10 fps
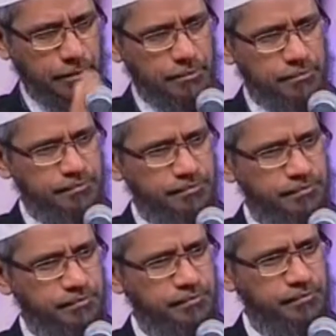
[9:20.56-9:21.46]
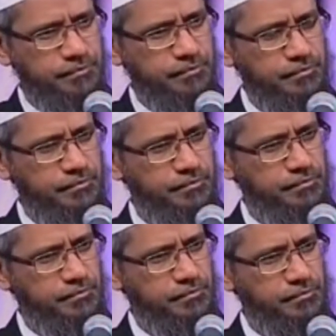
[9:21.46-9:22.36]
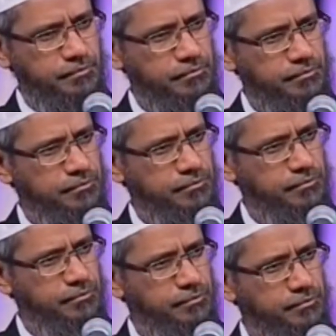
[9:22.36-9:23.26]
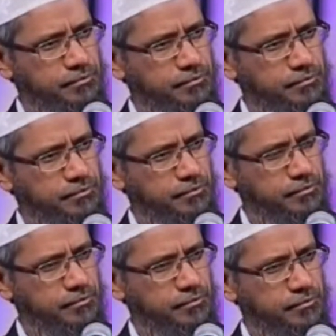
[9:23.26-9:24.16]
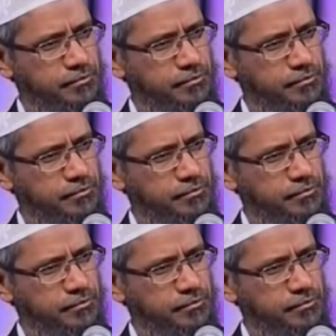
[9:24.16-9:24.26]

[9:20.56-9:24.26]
(no one is talking)